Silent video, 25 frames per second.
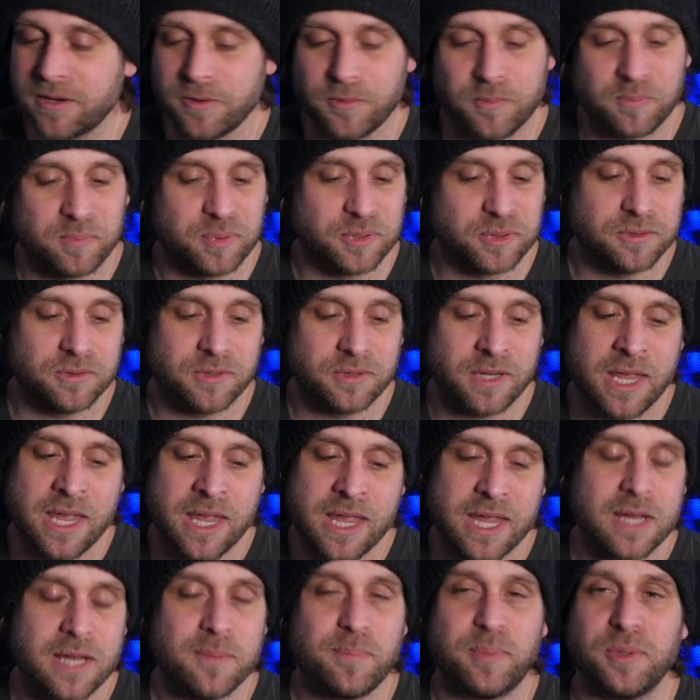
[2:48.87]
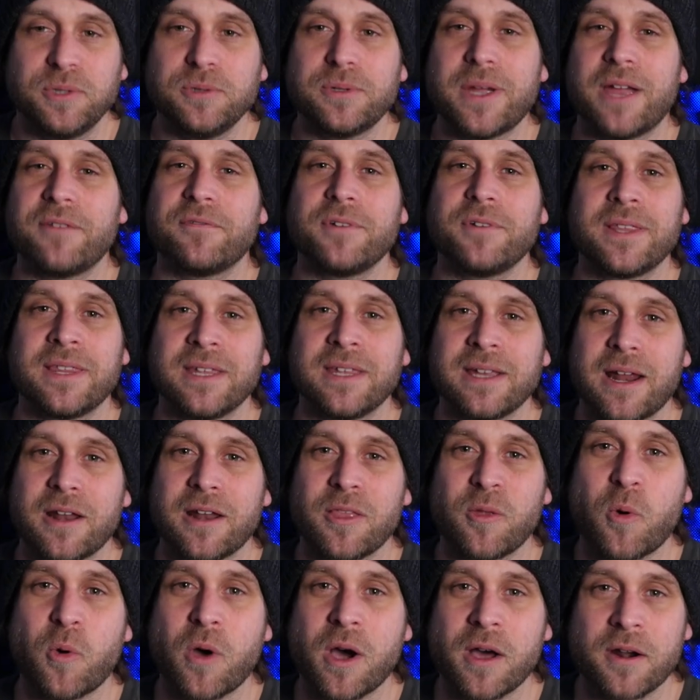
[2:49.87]
It blew, it blew everything out
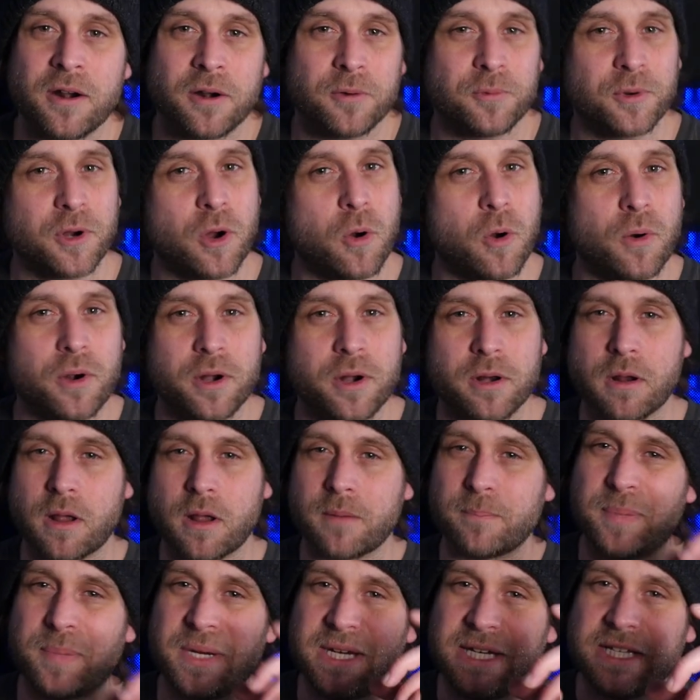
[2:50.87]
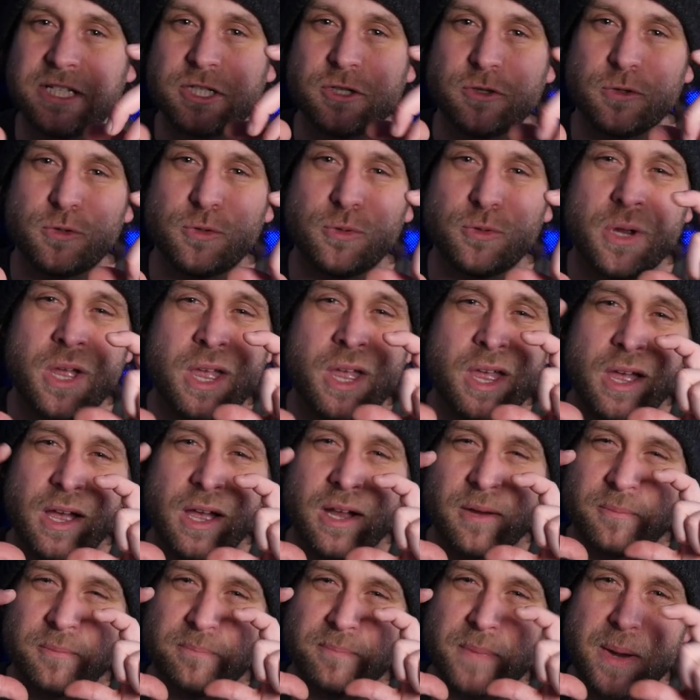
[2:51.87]
of the water, recorded on P2
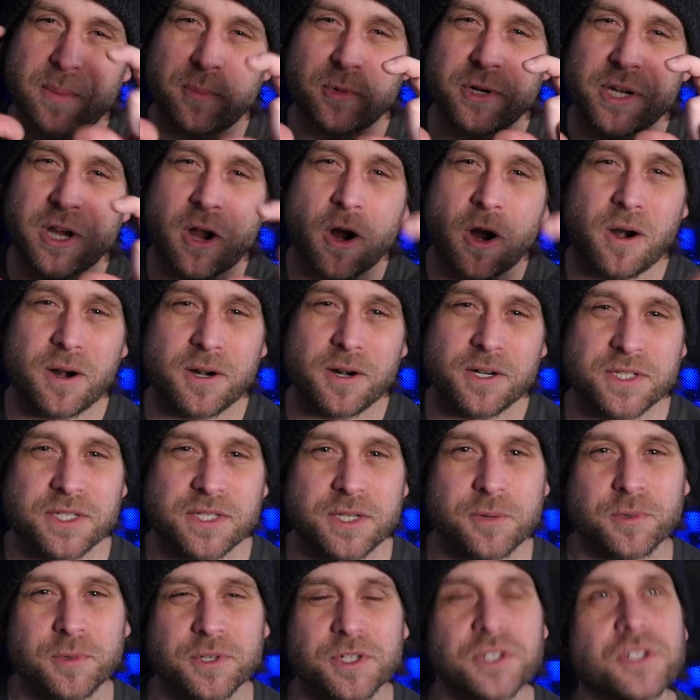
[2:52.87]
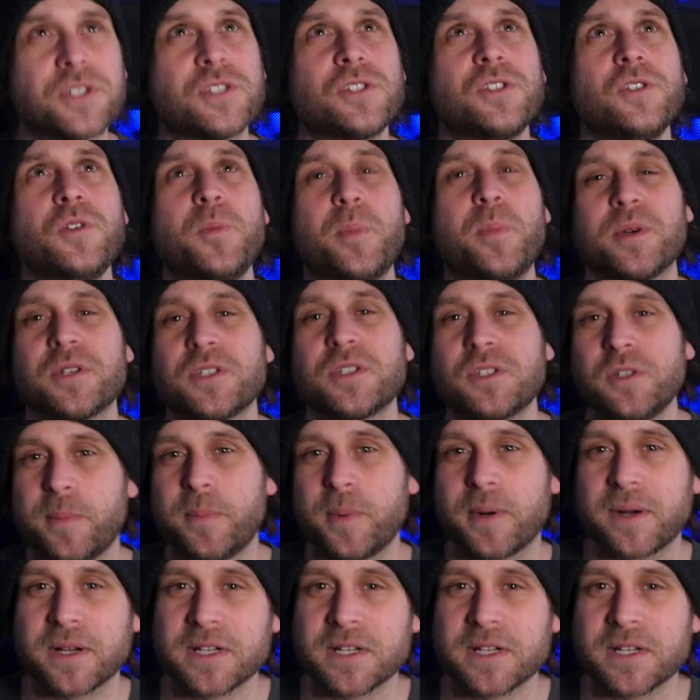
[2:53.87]
memory cards that were super, super